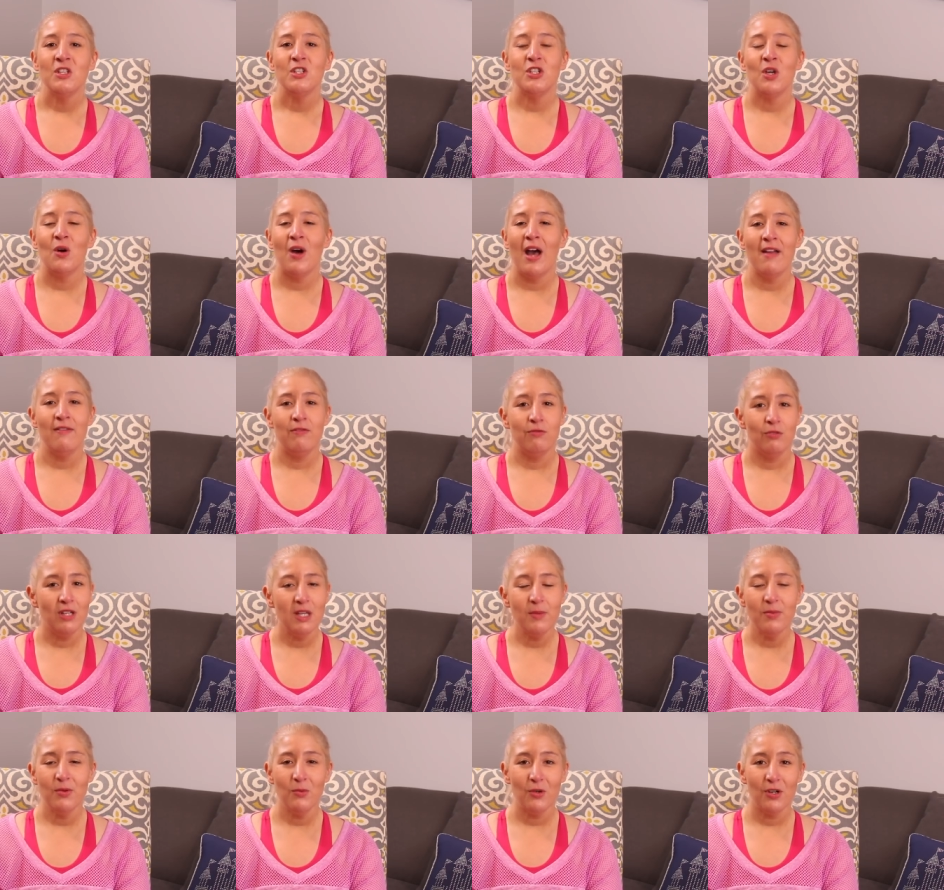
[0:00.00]
So I've
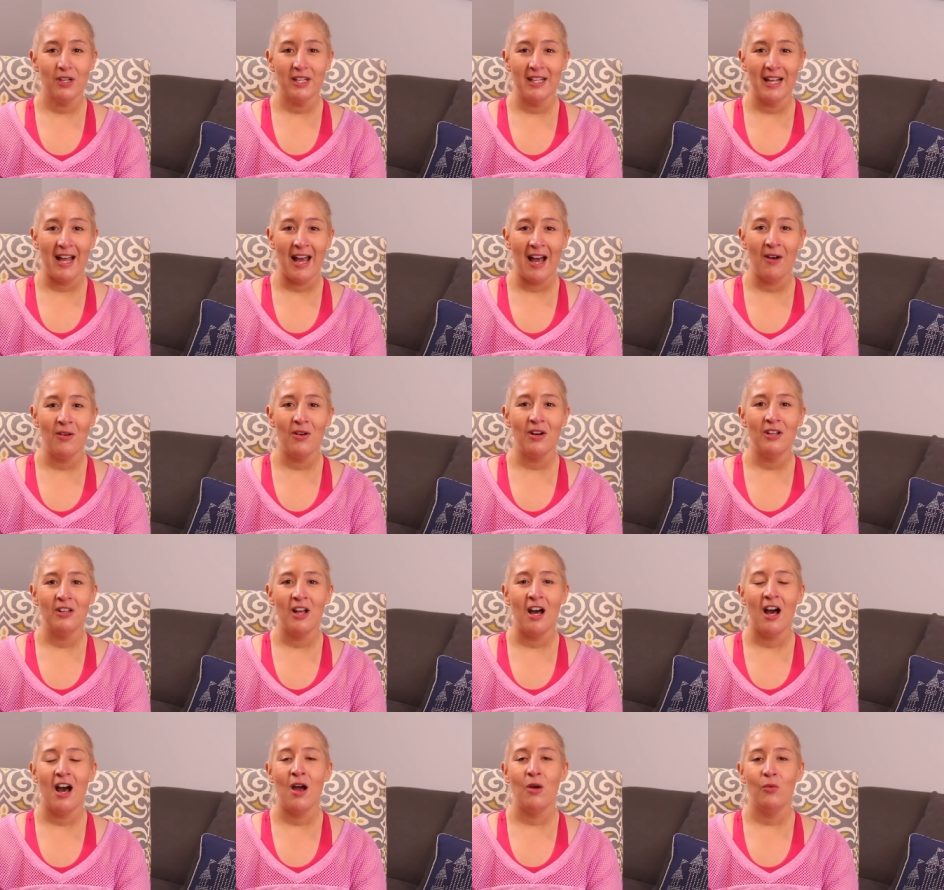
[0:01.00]
really been working out a
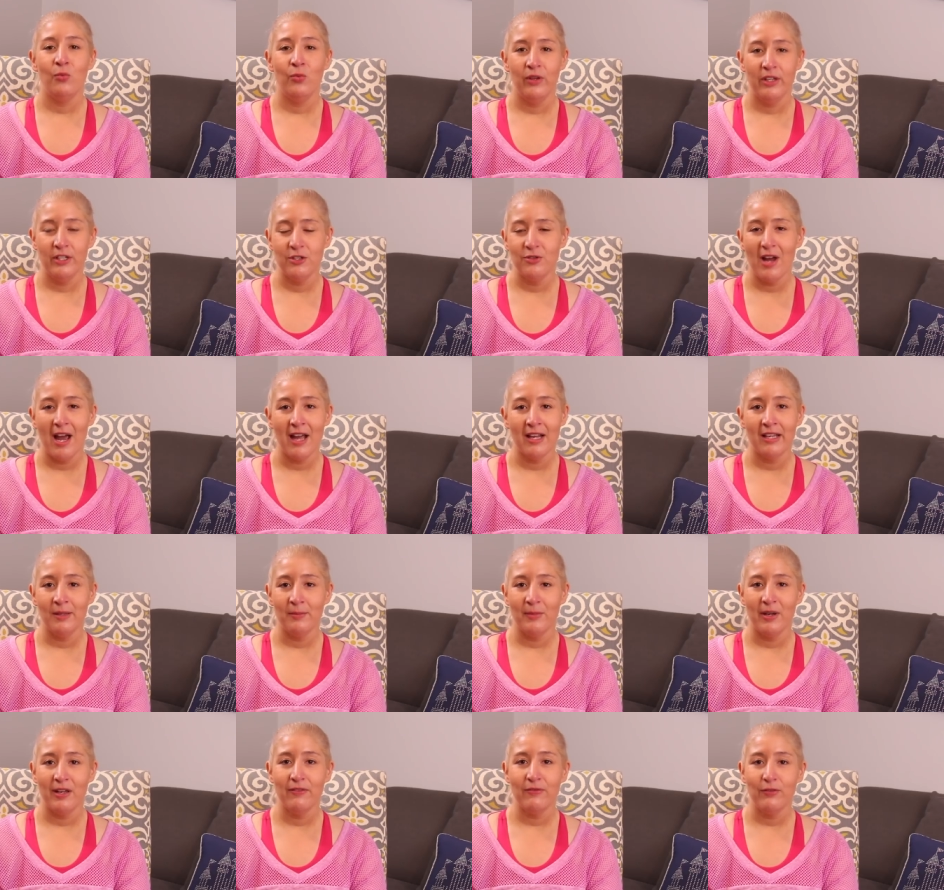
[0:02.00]
lot, really
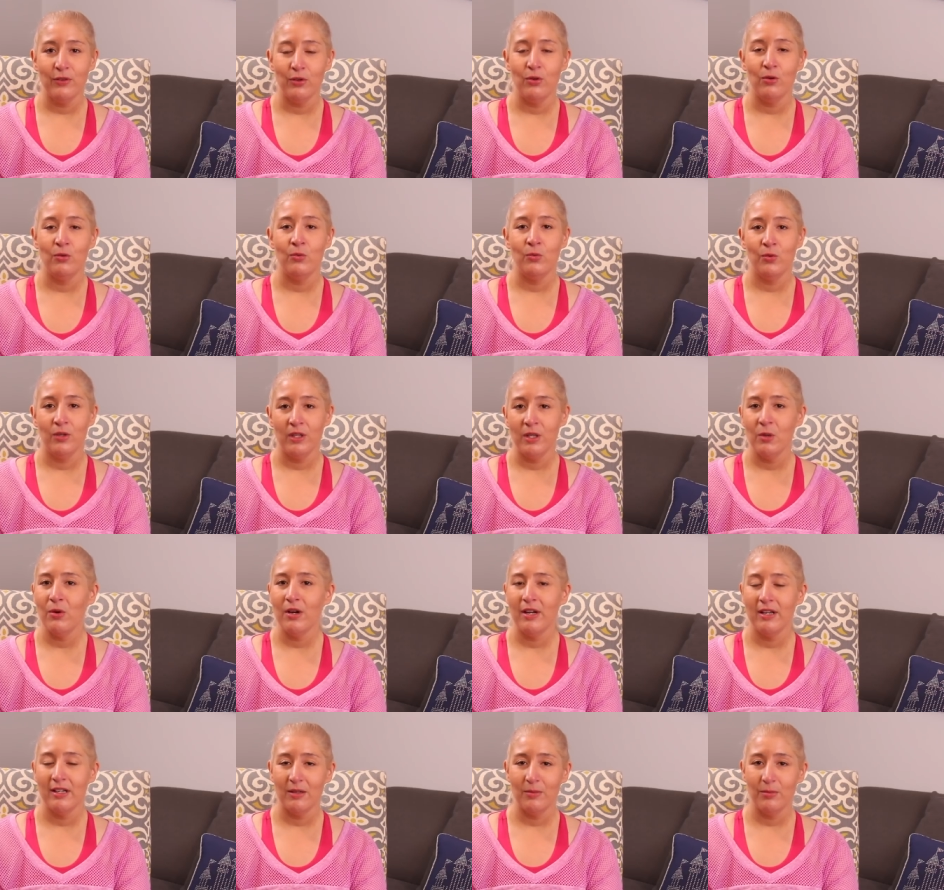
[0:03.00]
tracking my food, really
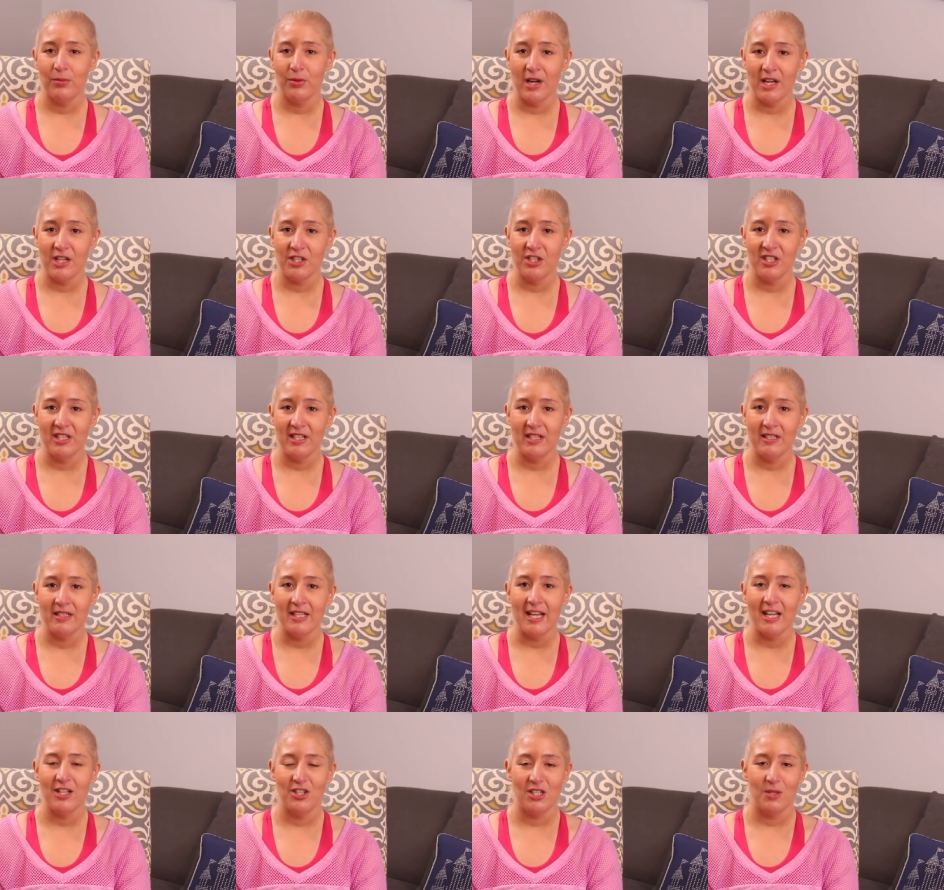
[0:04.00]
wearing compressions,
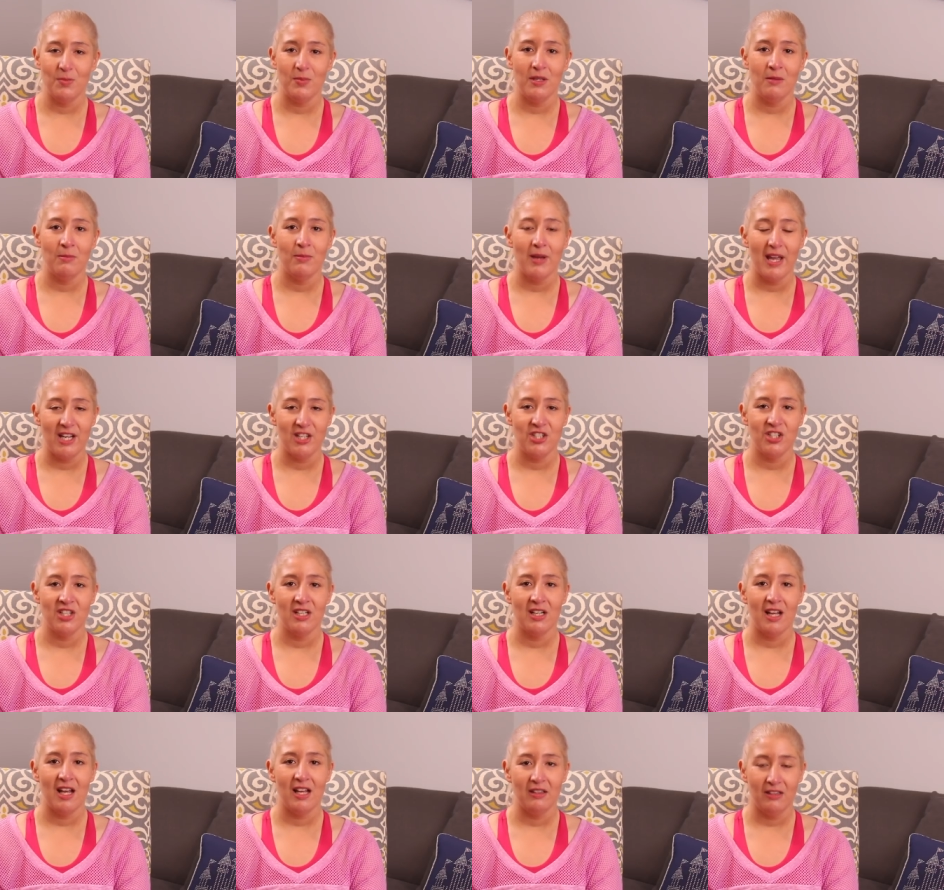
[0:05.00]
and just being
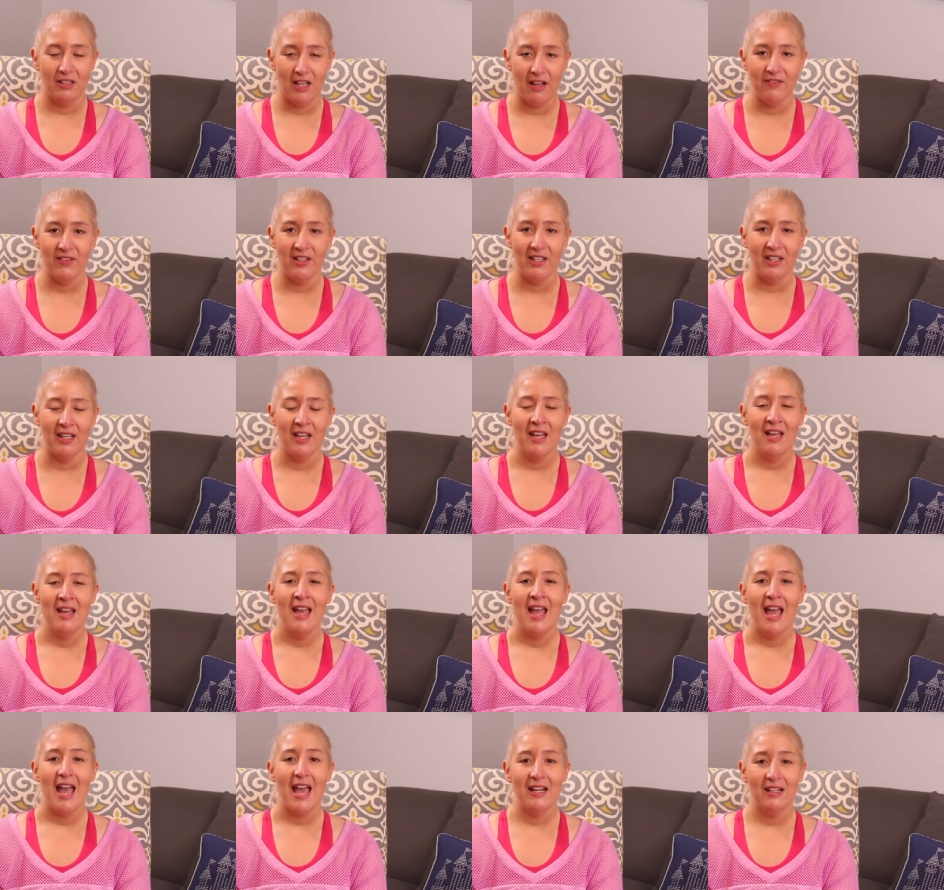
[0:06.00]
patient and loving
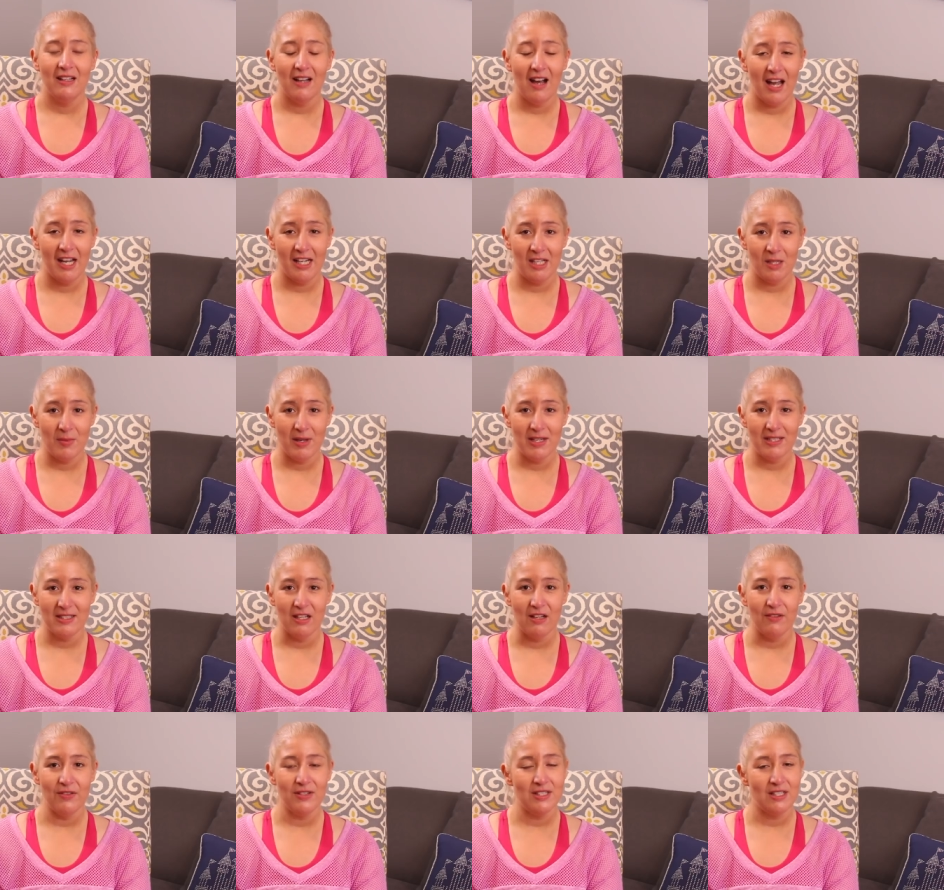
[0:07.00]
and kind to
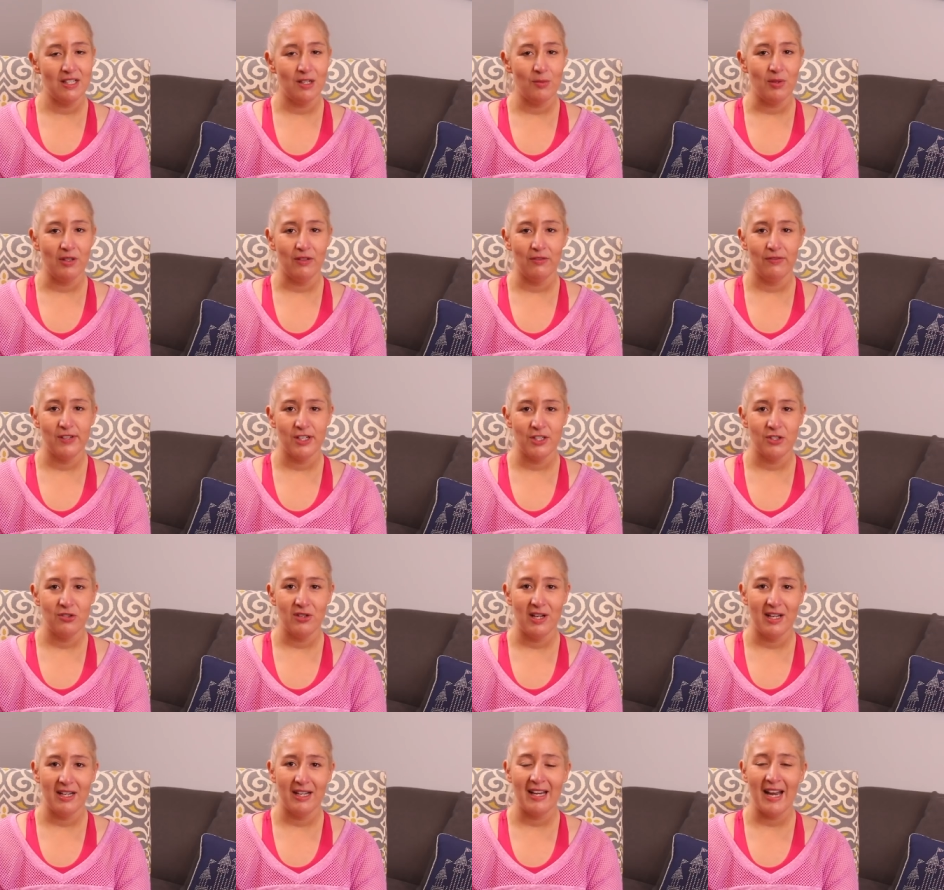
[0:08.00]
myself instead of being
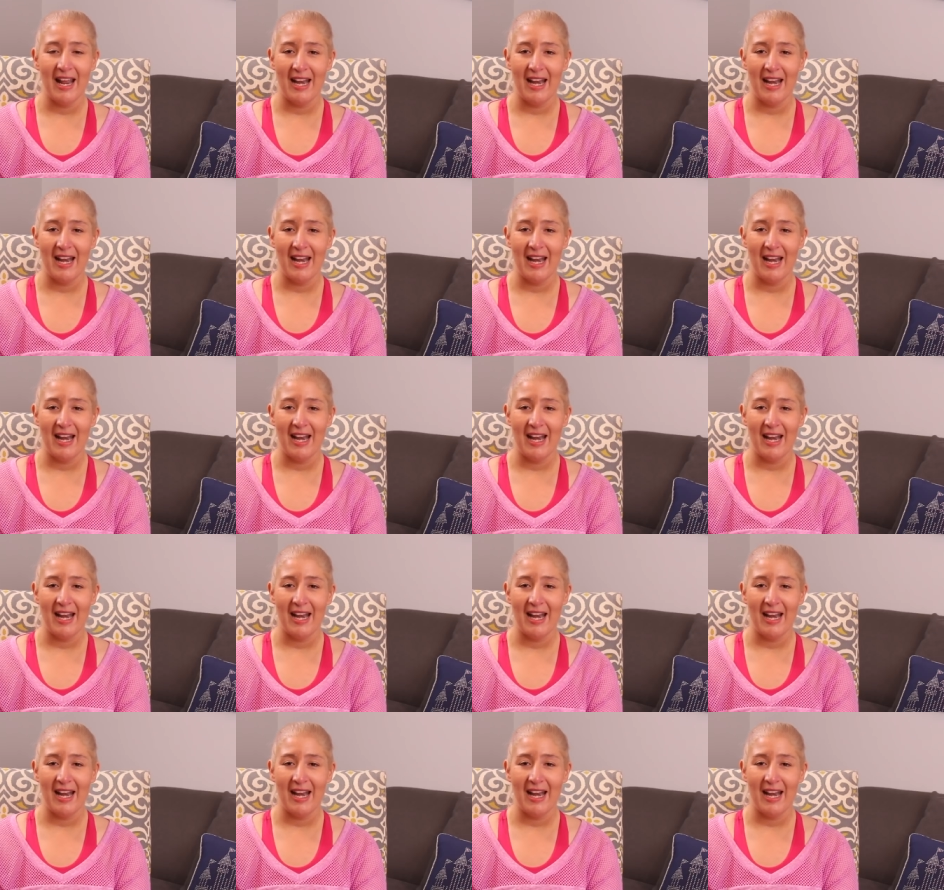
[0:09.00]
frustrated.